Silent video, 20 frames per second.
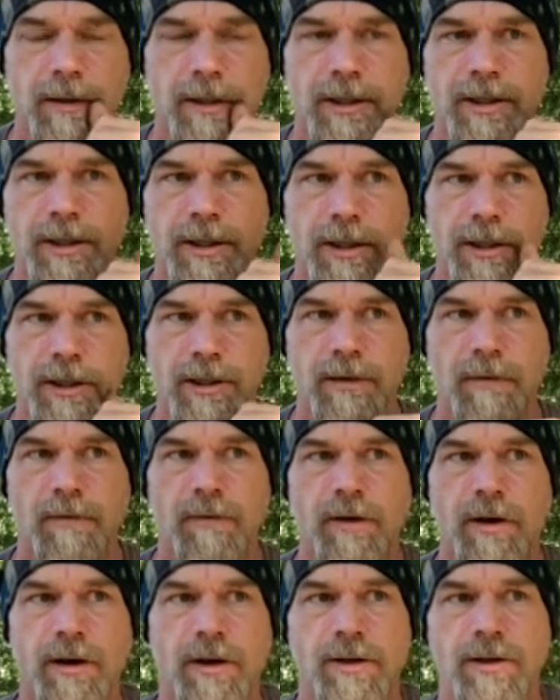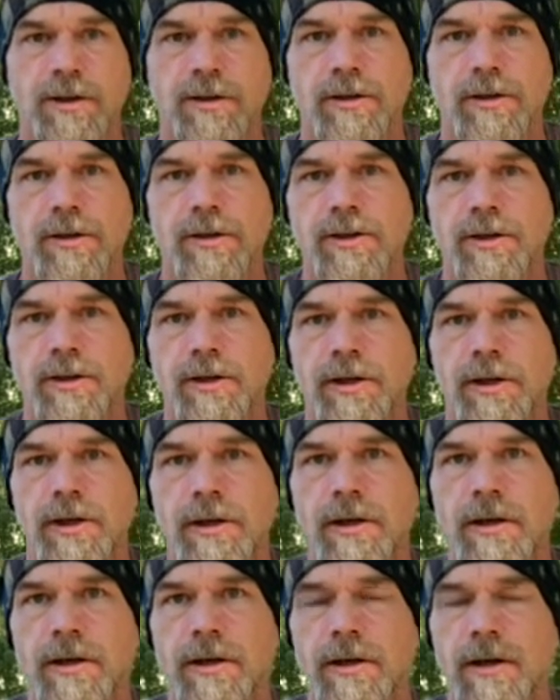disease and fungus to the
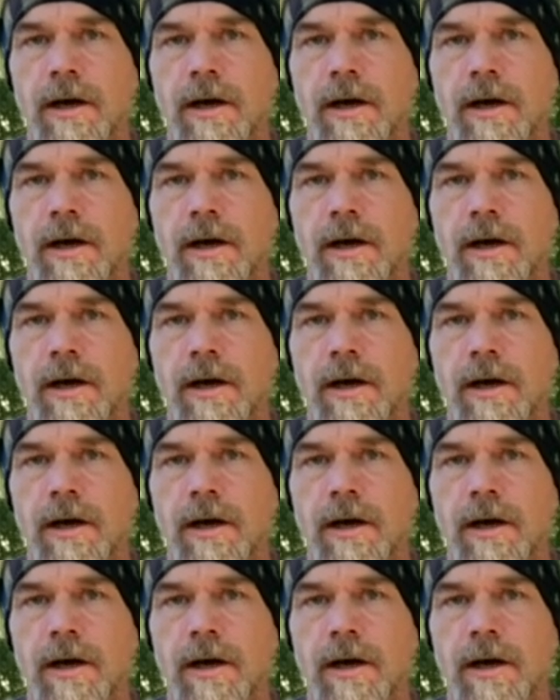tree and,